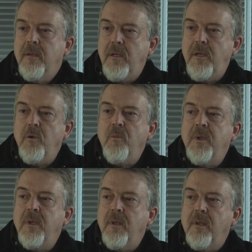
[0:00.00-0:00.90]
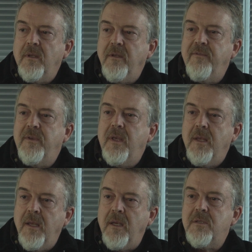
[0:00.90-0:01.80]
the human lived
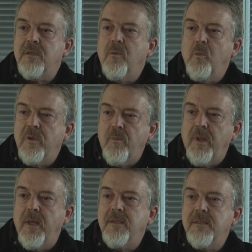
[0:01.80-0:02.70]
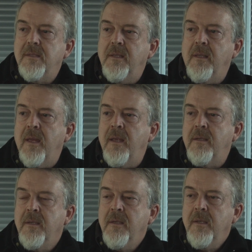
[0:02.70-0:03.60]
connection with place and
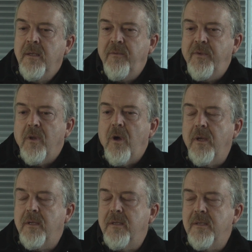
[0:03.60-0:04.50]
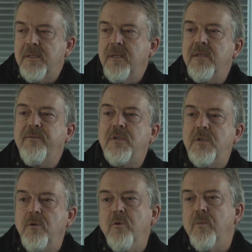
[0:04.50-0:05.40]
land. If you like, the sense of
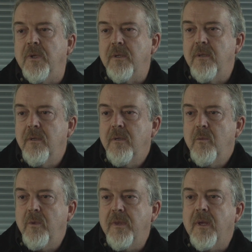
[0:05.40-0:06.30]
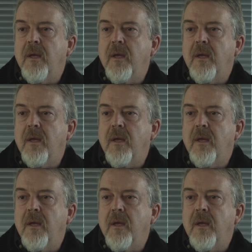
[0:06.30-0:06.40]
attunement with the